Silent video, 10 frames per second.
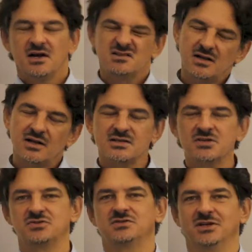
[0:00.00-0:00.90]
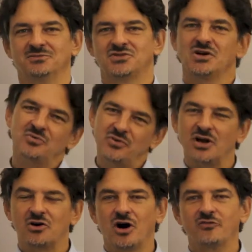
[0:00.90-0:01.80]
So that's interesting. So we
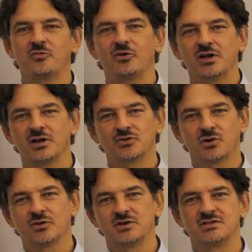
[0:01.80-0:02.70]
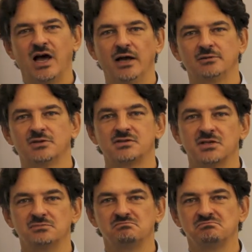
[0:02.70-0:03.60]
had a coffee break and I took her aside. And I
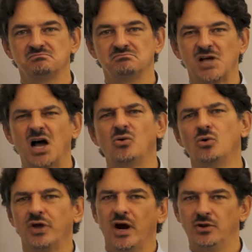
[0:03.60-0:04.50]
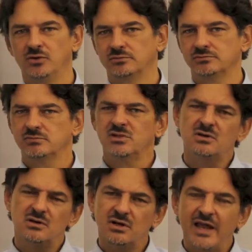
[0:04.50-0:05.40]
said, how old are you?
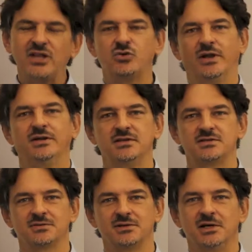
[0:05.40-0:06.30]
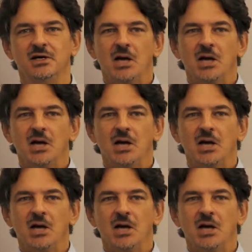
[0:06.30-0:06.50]
Oh, late 20s.